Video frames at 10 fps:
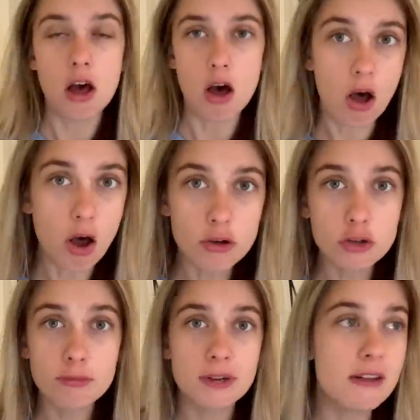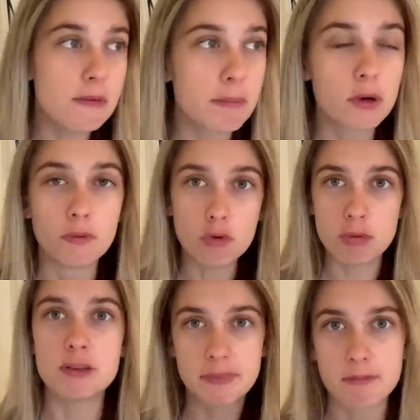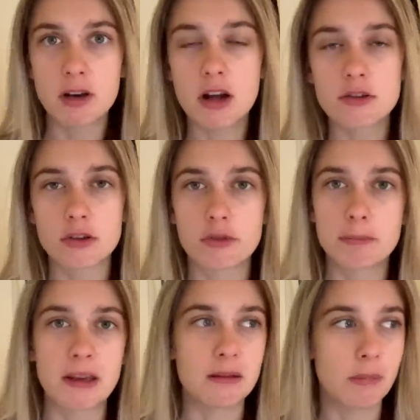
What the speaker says: Arsenal and Liverpool have always been reluctant of spending